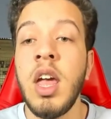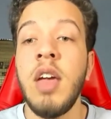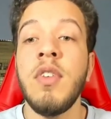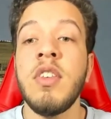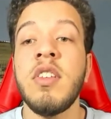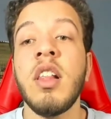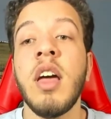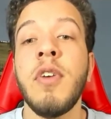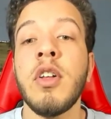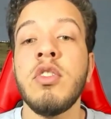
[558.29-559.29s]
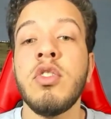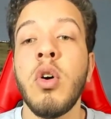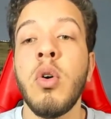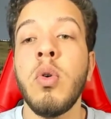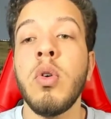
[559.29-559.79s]
Even still, I felt as
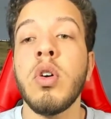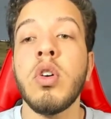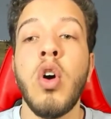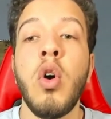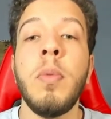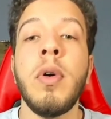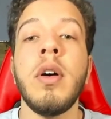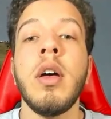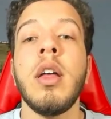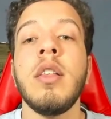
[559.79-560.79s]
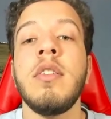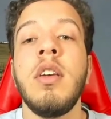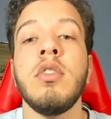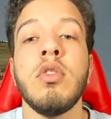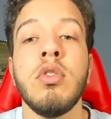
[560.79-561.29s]
though Koba and
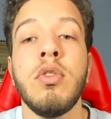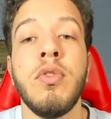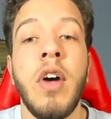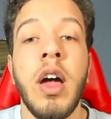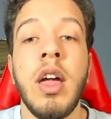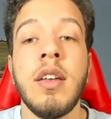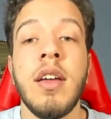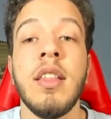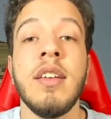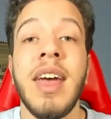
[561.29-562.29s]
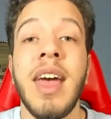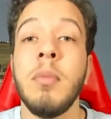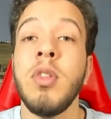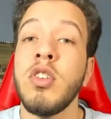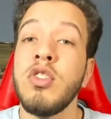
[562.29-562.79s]
Caesar's fight in the
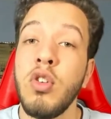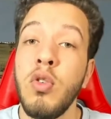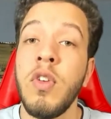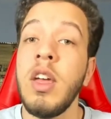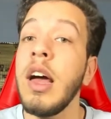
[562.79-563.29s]
dam looked goofy,